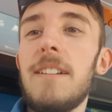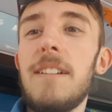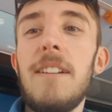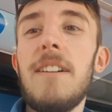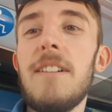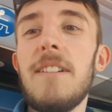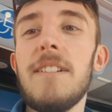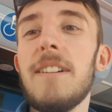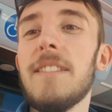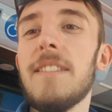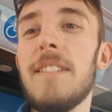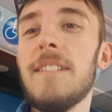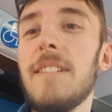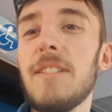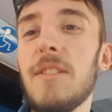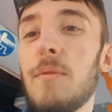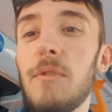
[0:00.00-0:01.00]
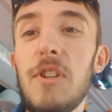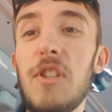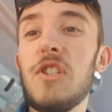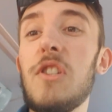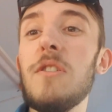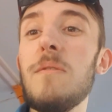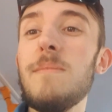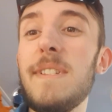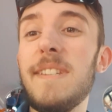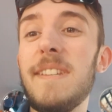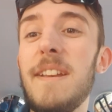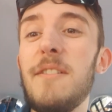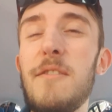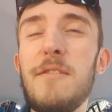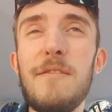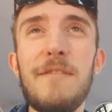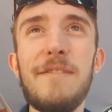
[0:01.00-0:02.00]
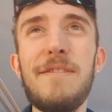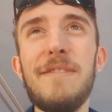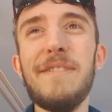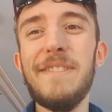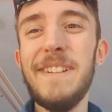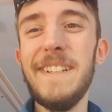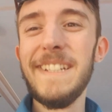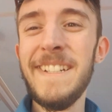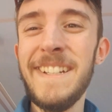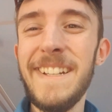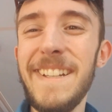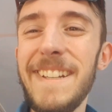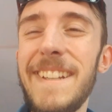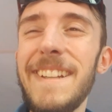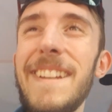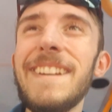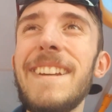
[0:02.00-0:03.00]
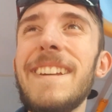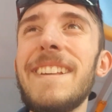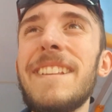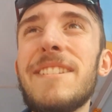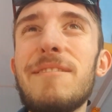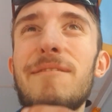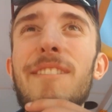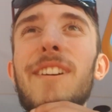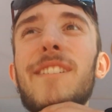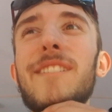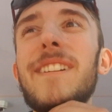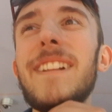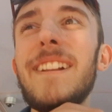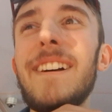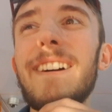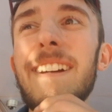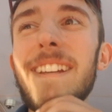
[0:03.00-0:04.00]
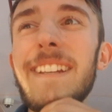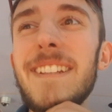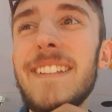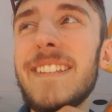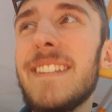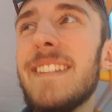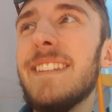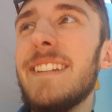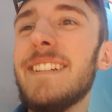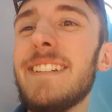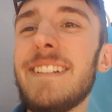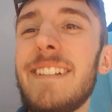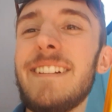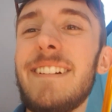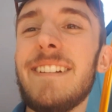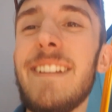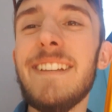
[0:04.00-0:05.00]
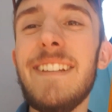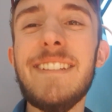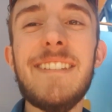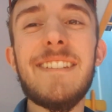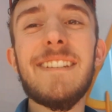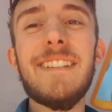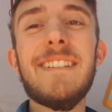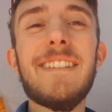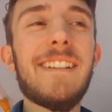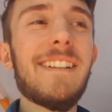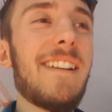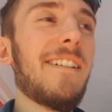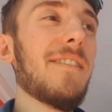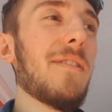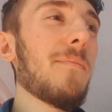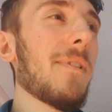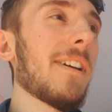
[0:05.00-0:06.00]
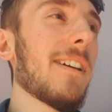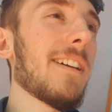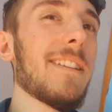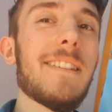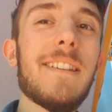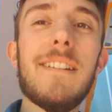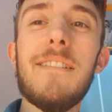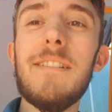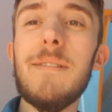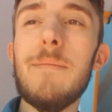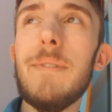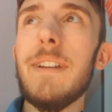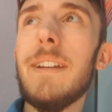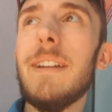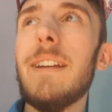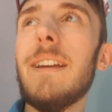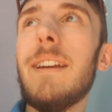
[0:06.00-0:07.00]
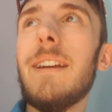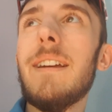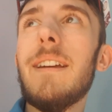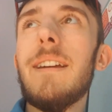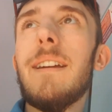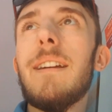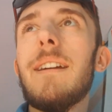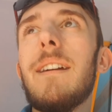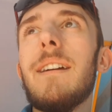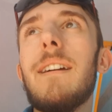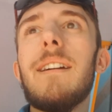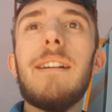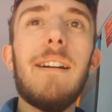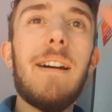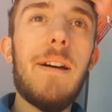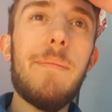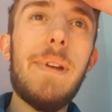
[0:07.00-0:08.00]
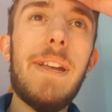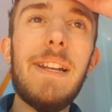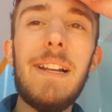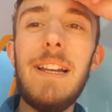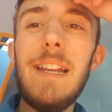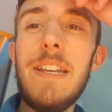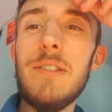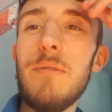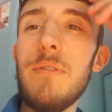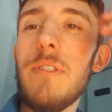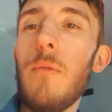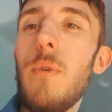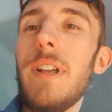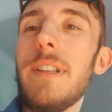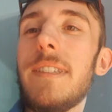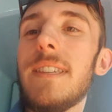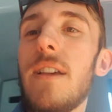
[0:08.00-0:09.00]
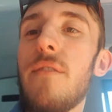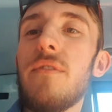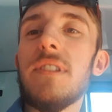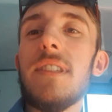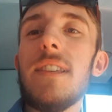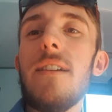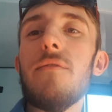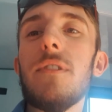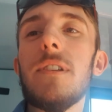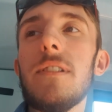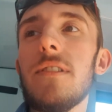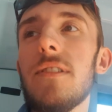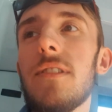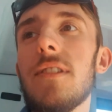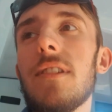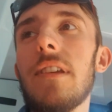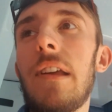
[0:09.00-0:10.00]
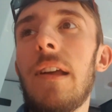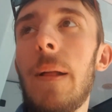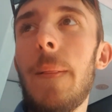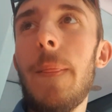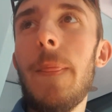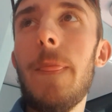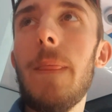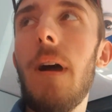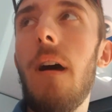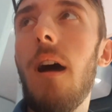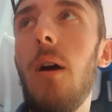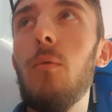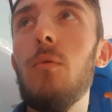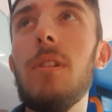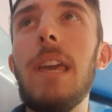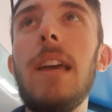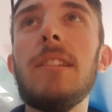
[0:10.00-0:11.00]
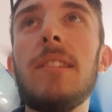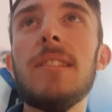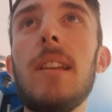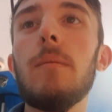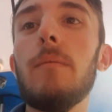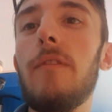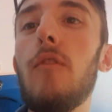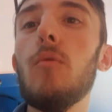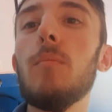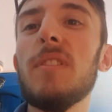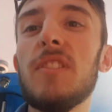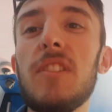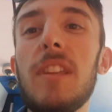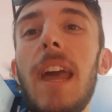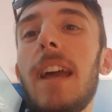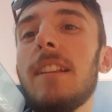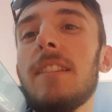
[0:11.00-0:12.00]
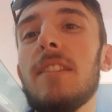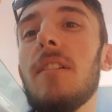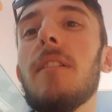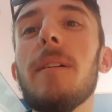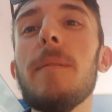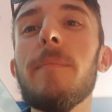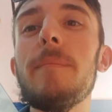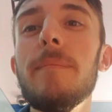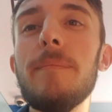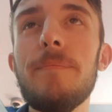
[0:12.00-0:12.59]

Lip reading: I just want to shoot myself. This route, like, it's a nightmare. It's a nightmare. I mean, at least with the 177s, I will get some form of stand time.